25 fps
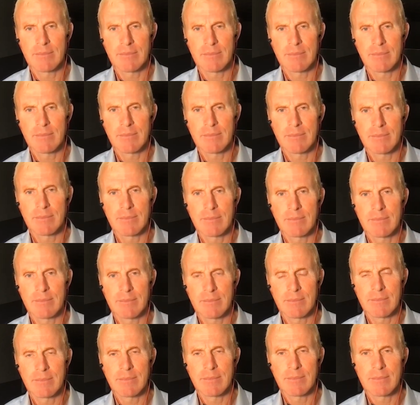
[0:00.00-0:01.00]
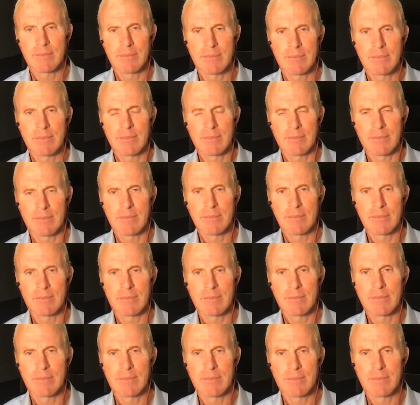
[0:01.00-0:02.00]

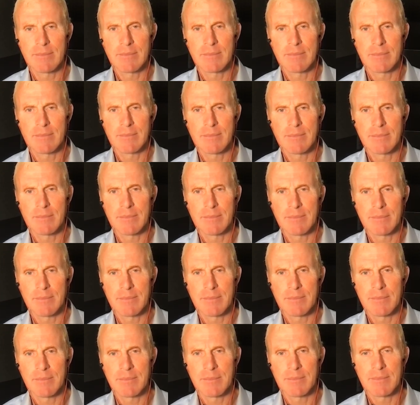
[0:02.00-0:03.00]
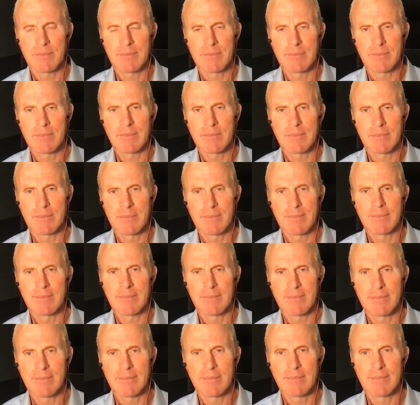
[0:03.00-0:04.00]

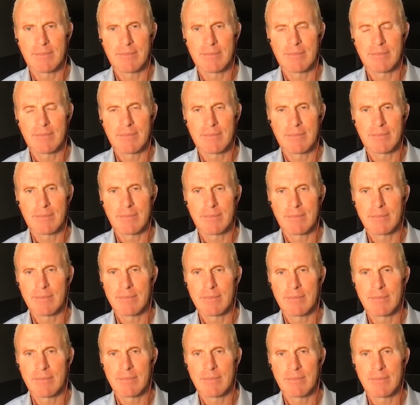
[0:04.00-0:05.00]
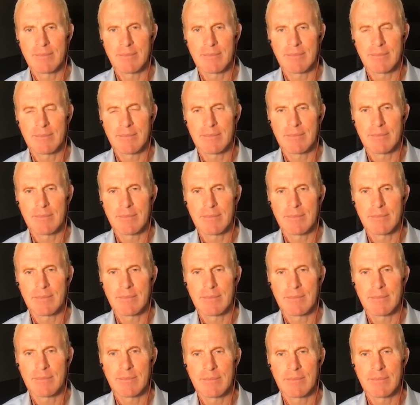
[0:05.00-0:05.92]
This person isn't speaking.